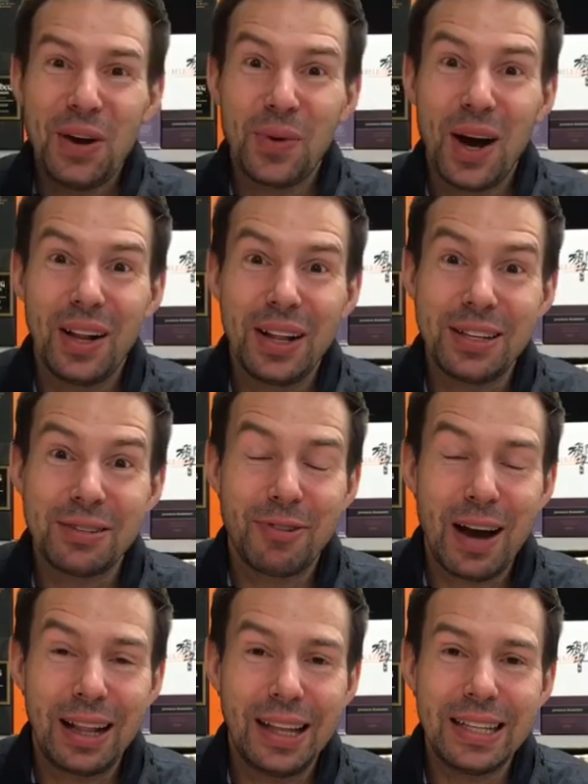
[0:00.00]
Well, it's
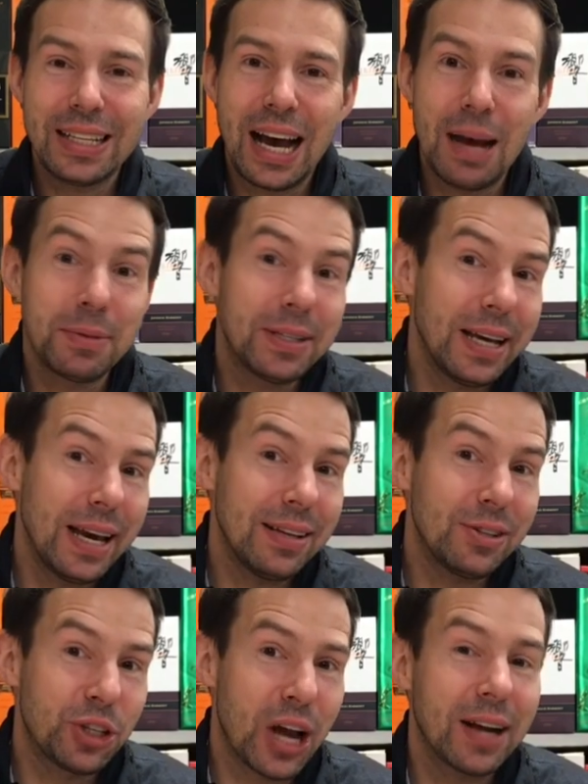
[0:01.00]
finally time to
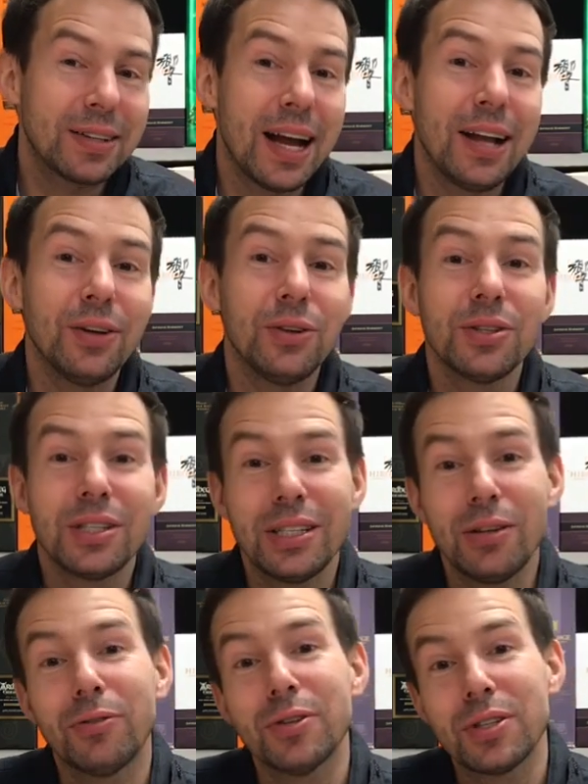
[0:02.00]
taste Jack Daniel's
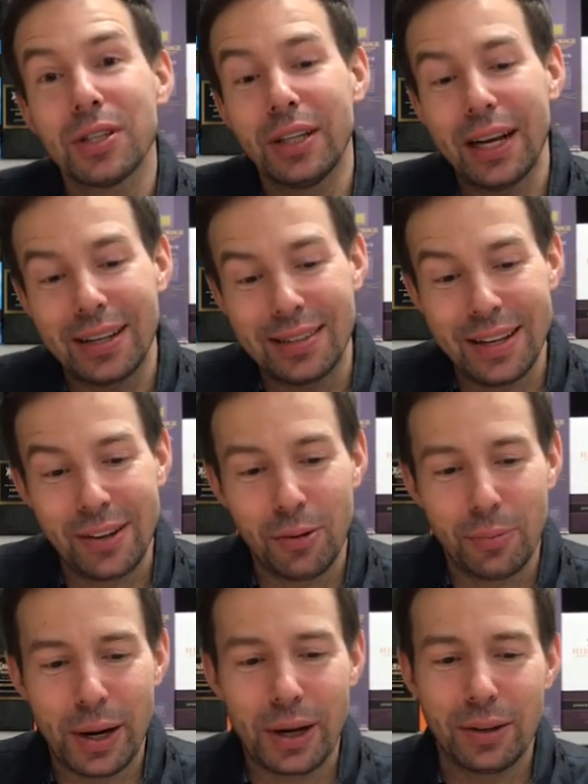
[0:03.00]
Silver Select
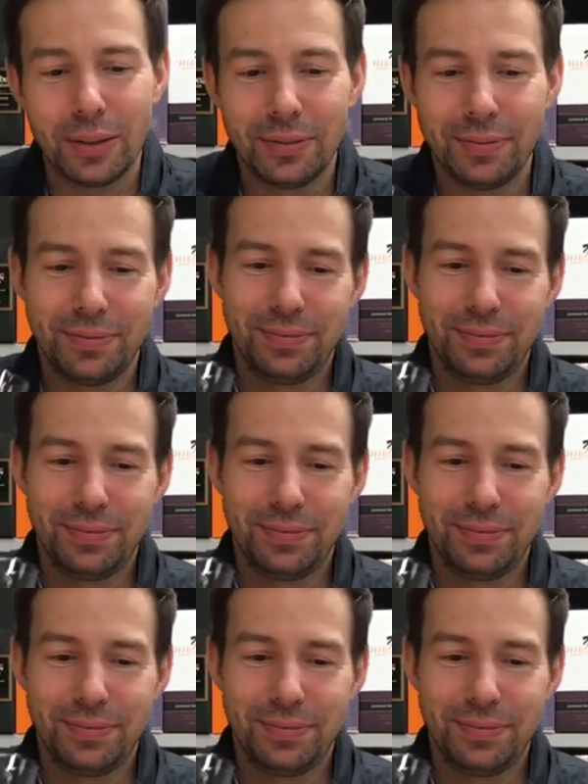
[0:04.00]
Single Barrel.